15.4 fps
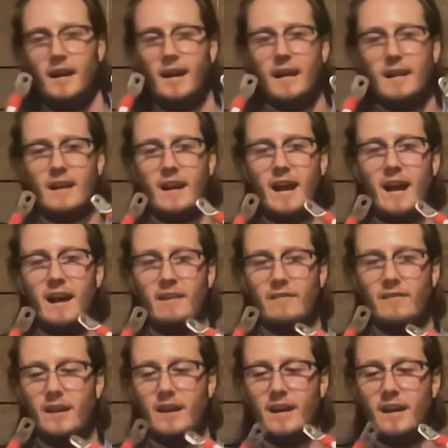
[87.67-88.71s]
and then out of
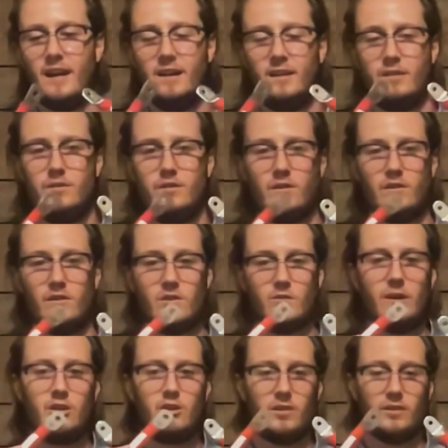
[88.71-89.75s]
there to the
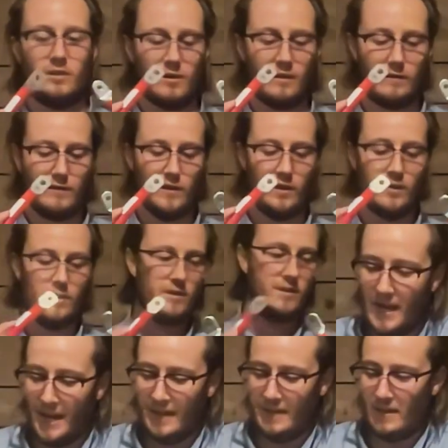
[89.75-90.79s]
switch or the fuse,
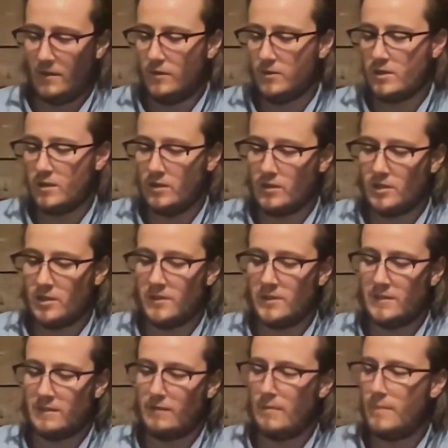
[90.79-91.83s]
and then also your
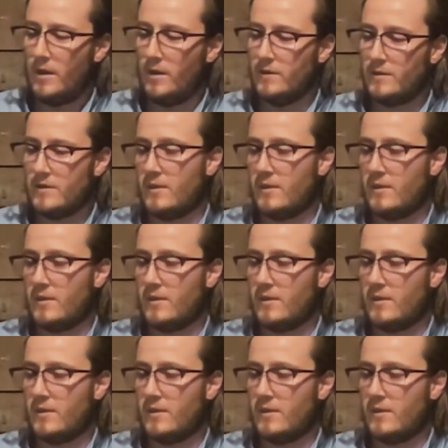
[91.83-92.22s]
choice of remote.